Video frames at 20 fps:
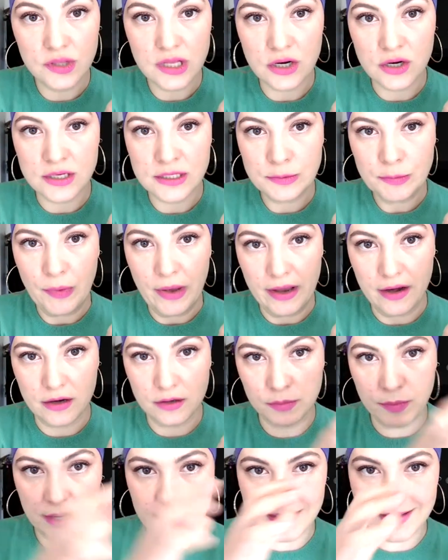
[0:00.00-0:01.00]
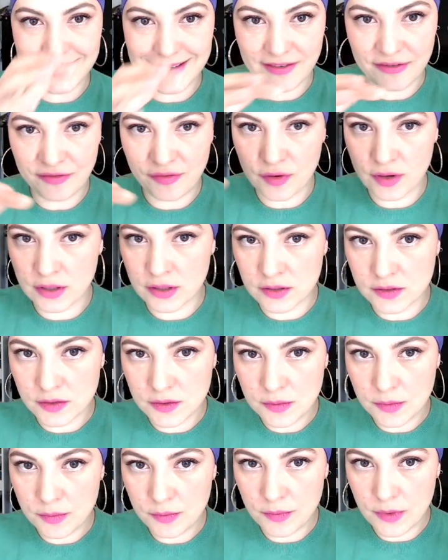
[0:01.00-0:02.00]
They're inspired by different
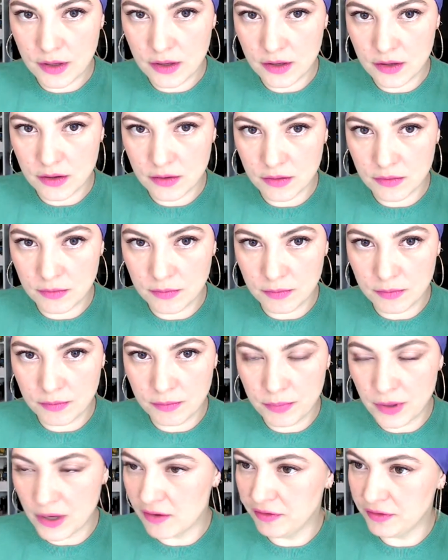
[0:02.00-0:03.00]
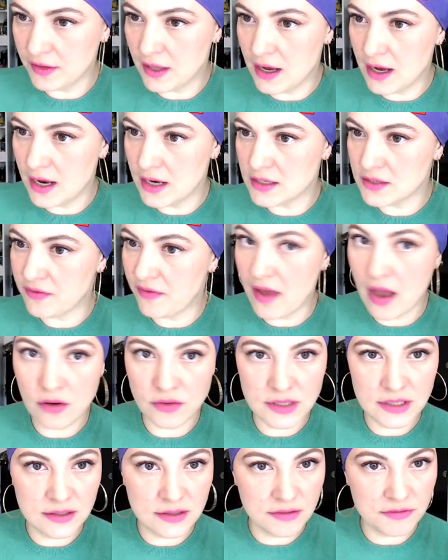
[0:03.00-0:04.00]
butterflies
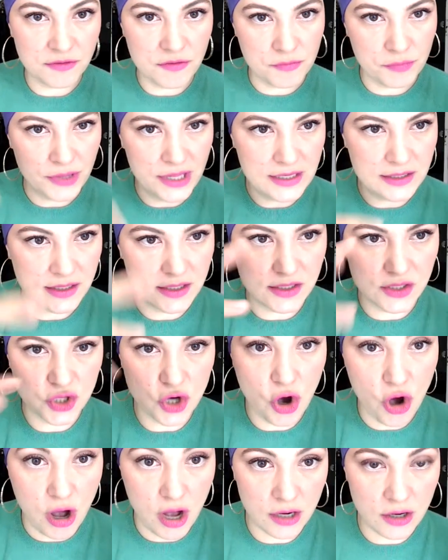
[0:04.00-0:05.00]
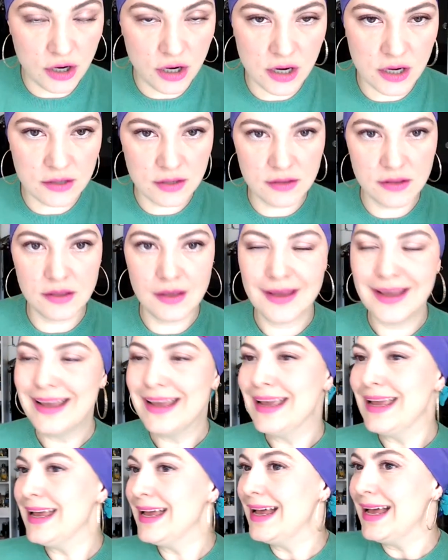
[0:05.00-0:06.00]
found in different places on Earth.
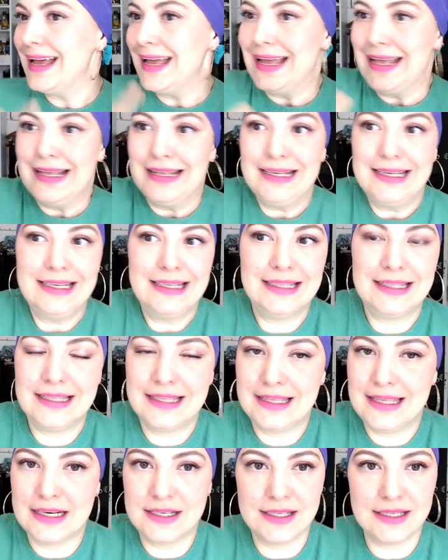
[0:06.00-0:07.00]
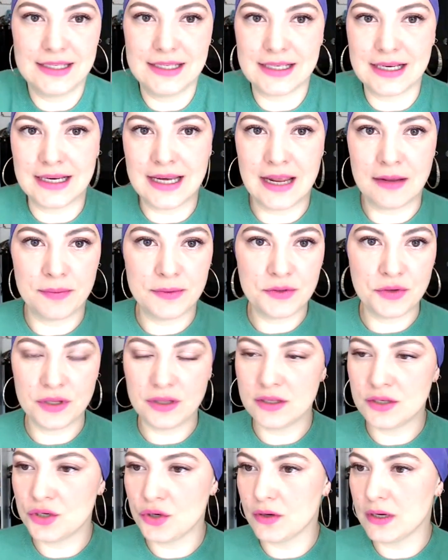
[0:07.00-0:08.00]
There's a disconnect between
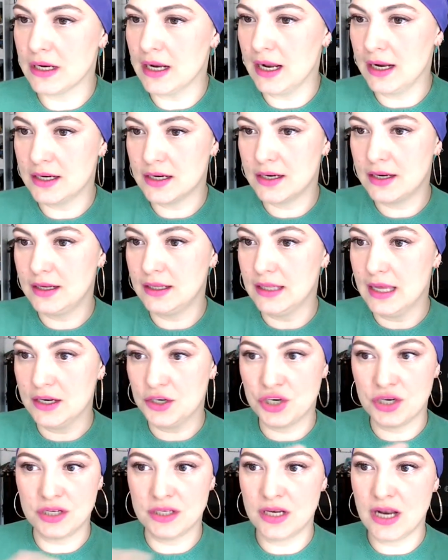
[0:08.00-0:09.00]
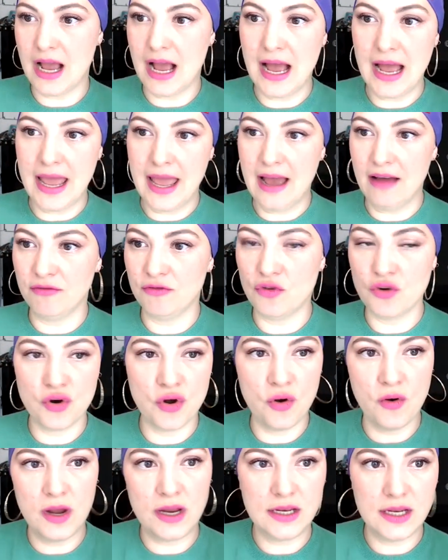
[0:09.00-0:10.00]
the two collections. I have
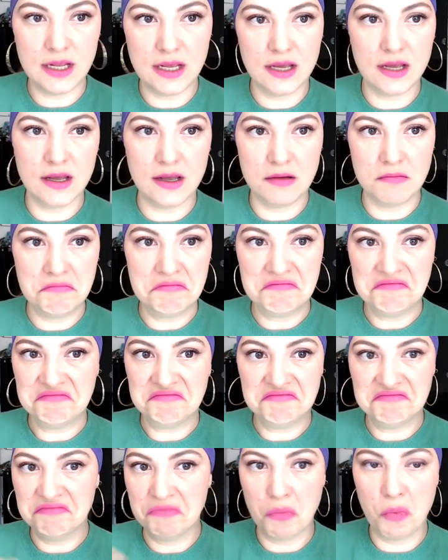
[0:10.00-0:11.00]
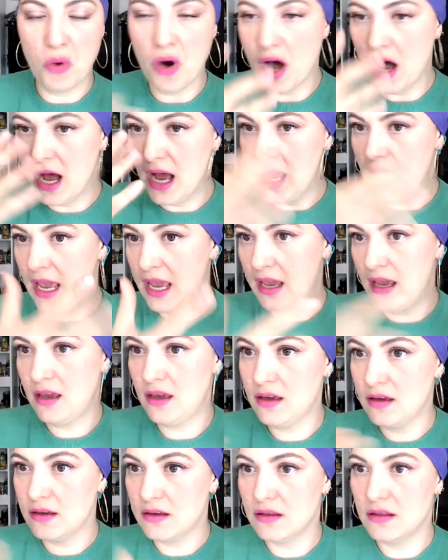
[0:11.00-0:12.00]
no idea
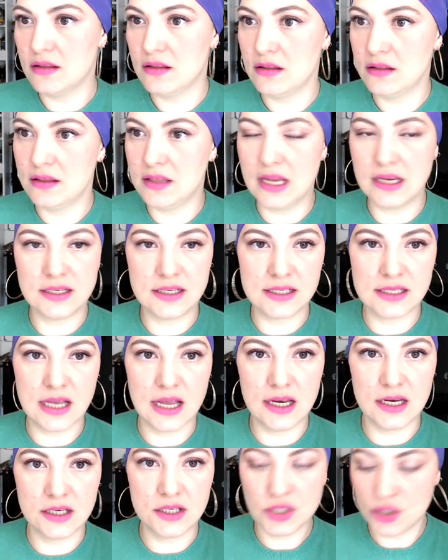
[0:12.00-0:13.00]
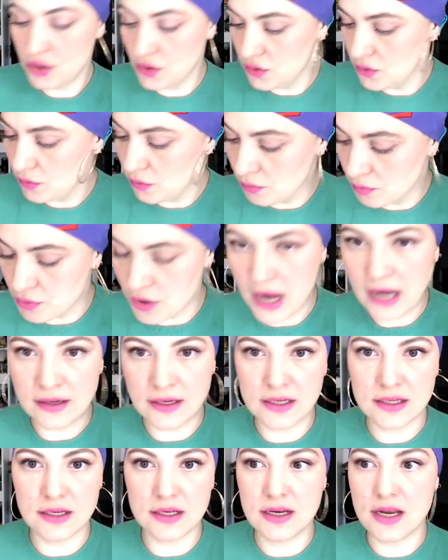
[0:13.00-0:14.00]
why they decided to
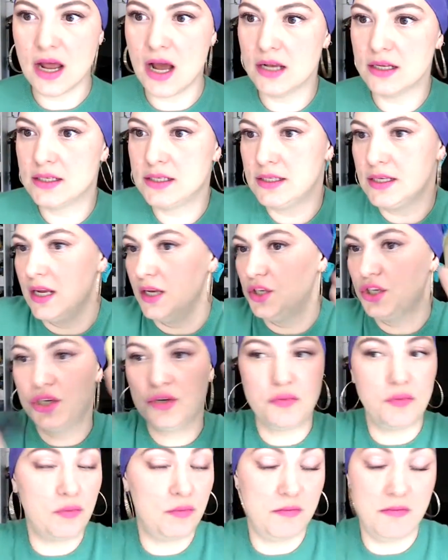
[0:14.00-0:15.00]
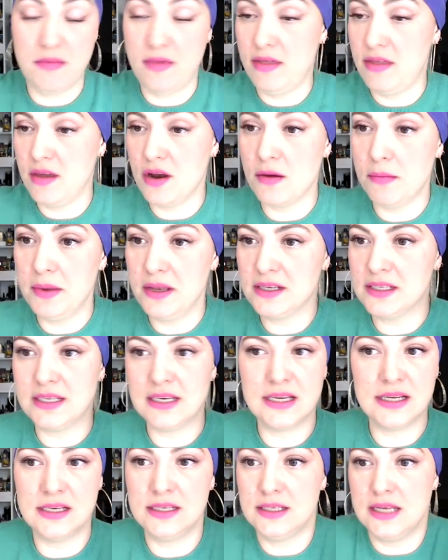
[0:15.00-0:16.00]
brand it as such. Their
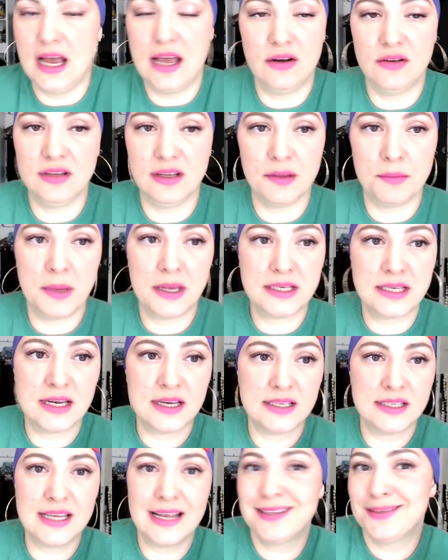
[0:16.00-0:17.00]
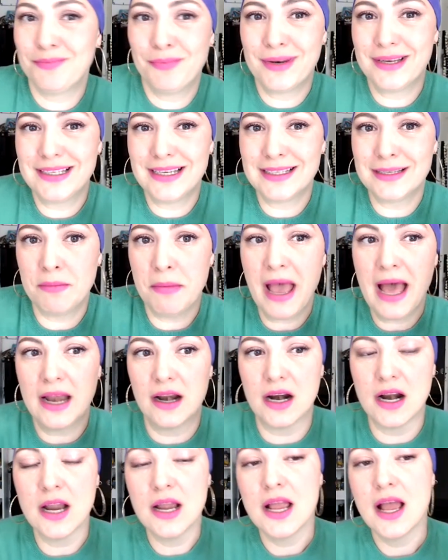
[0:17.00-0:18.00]
business. I don't think it makes any sense, but it doesn't
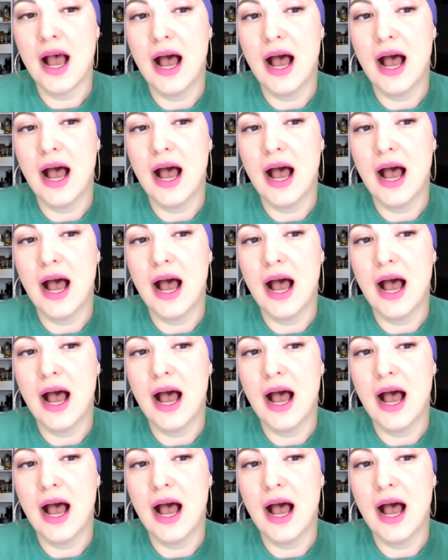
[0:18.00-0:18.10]
matter.